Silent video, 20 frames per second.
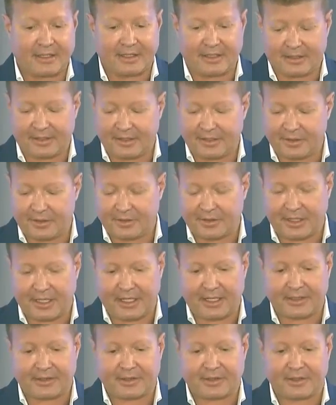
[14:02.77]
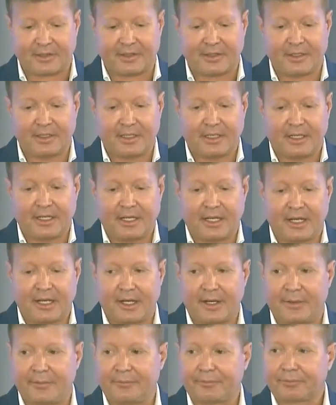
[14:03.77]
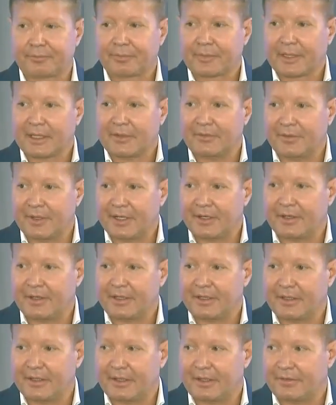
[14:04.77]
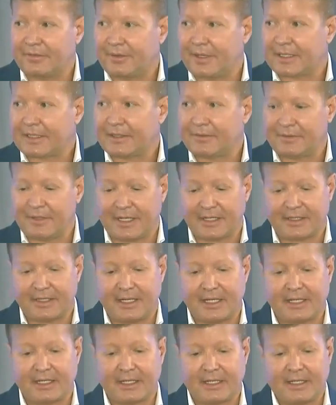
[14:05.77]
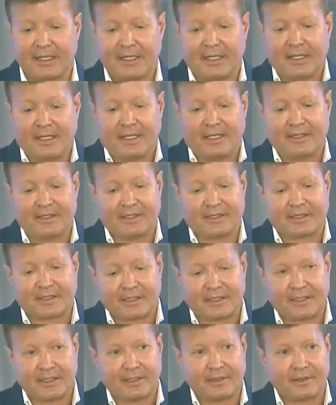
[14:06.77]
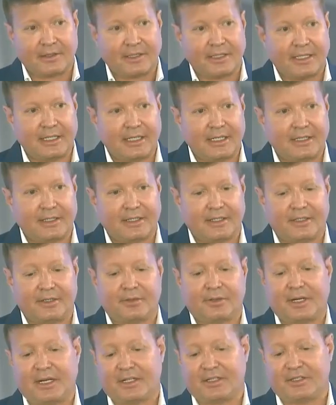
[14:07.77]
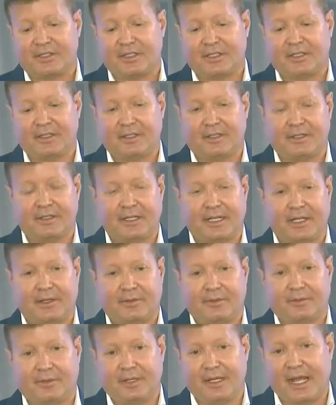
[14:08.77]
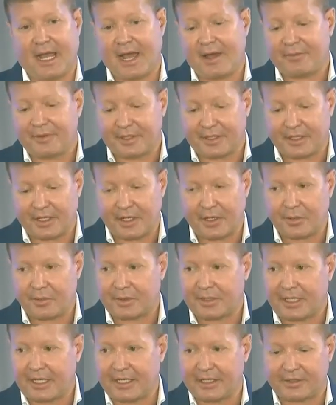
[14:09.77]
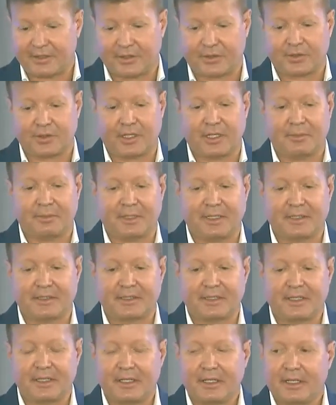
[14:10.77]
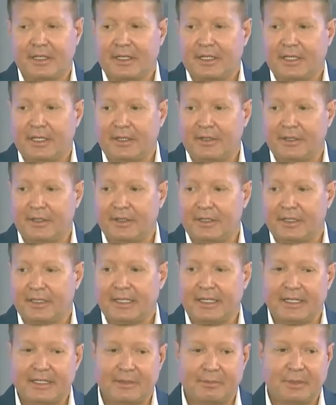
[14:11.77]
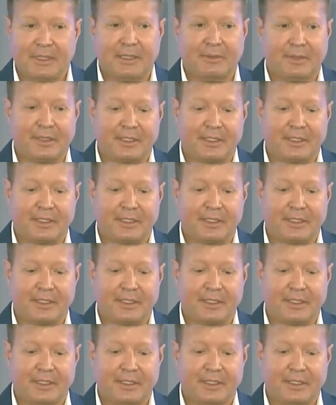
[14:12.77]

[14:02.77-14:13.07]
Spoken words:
and kill cancer. Very effective technique. This is clearly the direction that we have to go with cancer treatments. You need to be able to